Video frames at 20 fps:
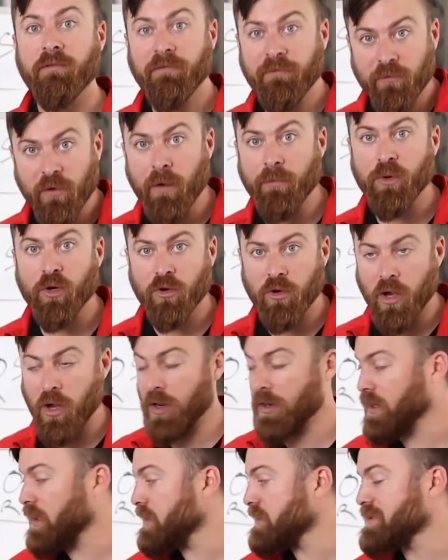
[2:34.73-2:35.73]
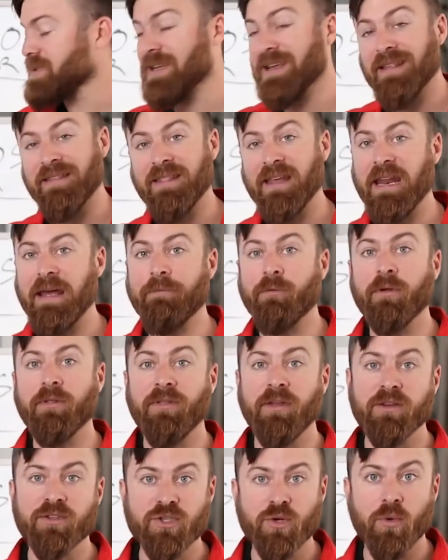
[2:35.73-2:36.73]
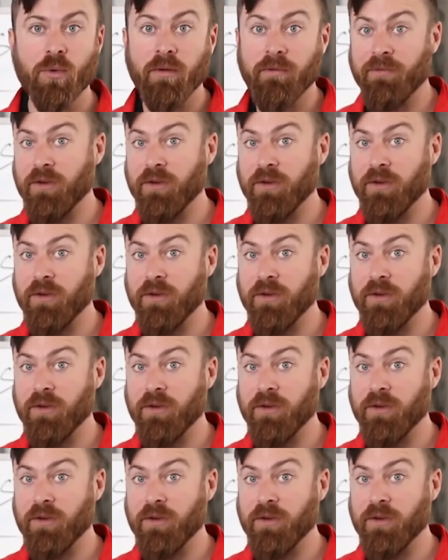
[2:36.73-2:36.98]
from your audience that everything's cool.